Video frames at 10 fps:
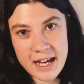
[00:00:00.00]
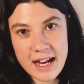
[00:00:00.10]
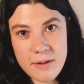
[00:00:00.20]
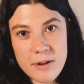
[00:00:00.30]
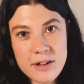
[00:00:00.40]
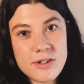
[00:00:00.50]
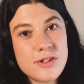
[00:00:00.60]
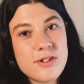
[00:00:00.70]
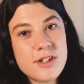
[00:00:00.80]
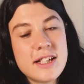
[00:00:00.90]
Anyone who
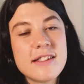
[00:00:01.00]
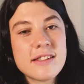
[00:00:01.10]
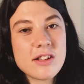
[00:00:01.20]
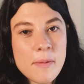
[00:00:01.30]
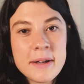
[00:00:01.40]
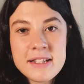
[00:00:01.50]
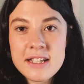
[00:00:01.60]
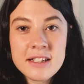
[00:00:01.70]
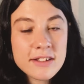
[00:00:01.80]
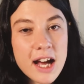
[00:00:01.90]
is
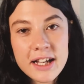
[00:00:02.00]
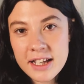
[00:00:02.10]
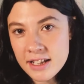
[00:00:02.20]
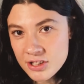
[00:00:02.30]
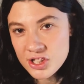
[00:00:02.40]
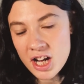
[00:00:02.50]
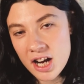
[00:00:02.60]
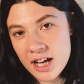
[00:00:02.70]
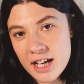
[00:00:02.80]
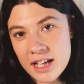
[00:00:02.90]
commenting, liking,
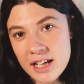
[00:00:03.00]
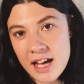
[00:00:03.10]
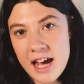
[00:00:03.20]
sharing,